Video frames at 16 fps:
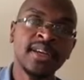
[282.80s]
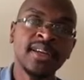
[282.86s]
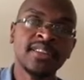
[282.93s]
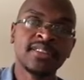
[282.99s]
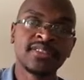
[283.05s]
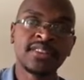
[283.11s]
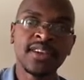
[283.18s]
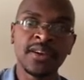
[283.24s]

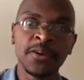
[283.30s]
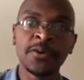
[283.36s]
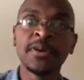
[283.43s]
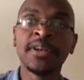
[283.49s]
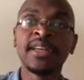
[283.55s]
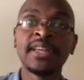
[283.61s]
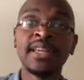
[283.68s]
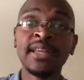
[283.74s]
So
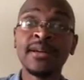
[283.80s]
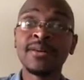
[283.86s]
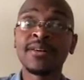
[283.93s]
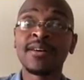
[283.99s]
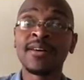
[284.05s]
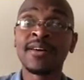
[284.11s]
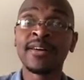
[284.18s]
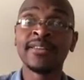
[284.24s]
here
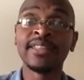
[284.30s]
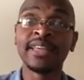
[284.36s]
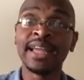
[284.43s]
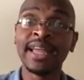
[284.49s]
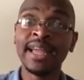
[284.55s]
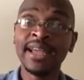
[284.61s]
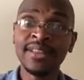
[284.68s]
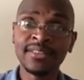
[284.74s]
are the
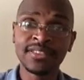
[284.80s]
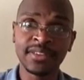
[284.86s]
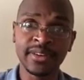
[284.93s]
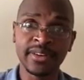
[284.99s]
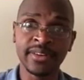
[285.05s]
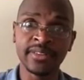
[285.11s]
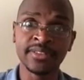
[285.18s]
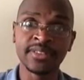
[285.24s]

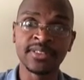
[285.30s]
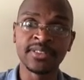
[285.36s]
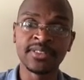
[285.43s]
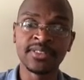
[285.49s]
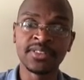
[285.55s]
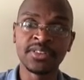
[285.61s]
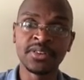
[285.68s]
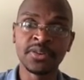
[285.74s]
answers
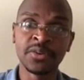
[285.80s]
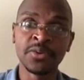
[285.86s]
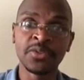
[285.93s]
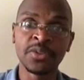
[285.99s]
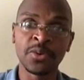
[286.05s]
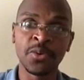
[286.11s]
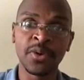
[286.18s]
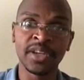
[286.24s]
to
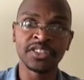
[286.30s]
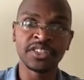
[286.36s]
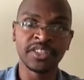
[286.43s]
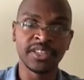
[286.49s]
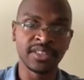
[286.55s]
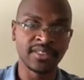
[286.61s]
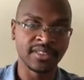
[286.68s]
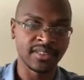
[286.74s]
the
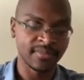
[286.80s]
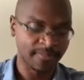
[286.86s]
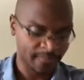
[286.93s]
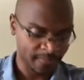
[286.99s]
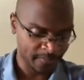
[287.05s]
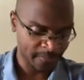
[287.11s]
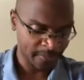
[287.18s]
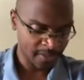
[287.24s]
questions.
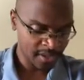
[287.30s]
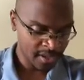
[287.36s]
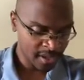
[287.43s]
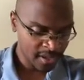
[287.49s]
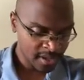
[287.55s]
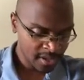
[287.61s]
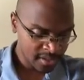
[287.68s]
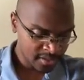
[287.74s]

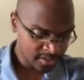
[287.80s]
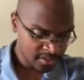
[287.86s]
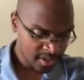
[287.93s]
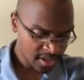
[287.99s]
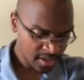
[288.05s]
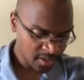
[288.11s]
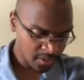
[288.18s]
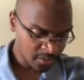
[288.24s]

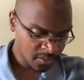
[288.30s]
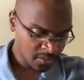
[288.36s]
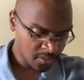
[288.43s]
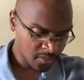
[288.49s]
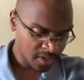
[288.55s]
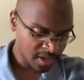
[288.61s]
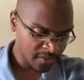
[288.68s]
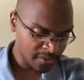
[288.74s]
So
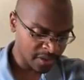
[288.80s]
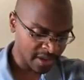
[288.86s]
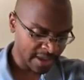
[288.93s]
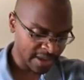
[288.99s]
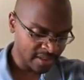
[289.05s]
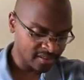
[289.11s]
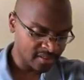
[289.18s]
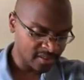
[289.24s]
whatever you
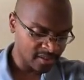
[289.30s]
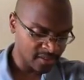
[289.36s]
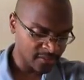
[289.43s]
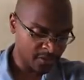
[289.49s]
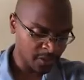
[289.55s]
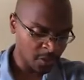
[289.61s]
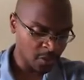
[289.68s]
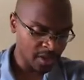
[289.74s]
answered
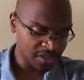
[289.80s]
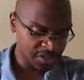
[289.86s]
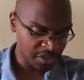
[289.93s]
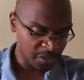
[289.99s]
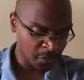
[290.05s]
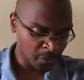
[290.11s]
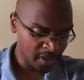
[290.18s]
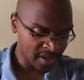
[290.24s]
for
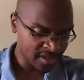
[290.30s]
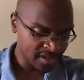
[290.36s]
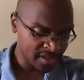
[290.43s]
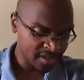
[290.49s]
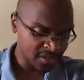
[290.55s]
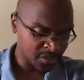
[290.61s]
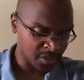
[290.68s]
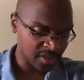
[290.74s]
question 1
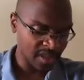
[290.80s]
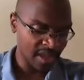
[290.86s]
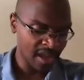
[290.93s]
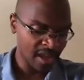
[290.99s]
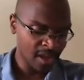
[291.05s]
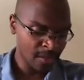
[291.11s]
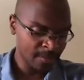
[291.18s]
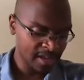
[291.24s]
deals with
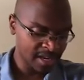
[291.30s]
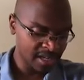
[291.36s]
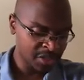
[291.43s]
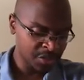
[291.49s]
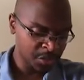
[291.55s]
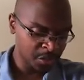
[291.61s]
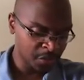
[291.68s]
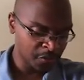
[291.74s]
how many
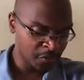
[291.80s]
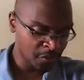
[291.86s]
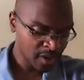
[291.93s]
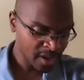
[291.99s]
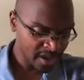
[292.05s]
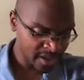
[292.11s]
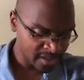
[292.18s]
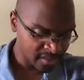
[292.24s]
true
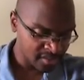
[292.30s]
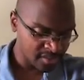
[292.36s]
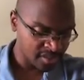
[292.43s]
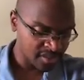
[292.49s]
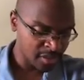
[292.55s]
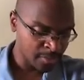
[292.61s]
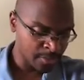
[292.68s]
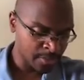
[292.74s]
friends
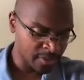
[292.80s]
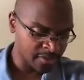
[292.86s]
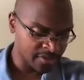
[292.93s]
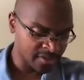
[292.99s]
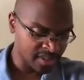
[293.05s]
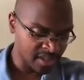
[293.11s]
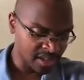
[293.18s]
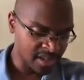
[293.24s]
you
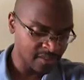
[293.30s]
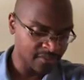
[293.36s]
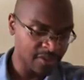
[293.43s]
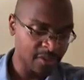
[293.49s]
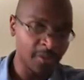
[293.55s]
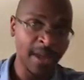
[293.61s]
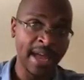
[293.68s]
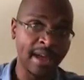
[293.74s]
perceive
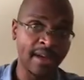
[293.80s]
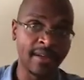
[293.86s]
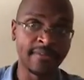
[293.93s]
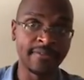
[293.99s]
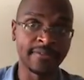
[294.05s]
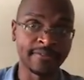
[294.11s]
you have.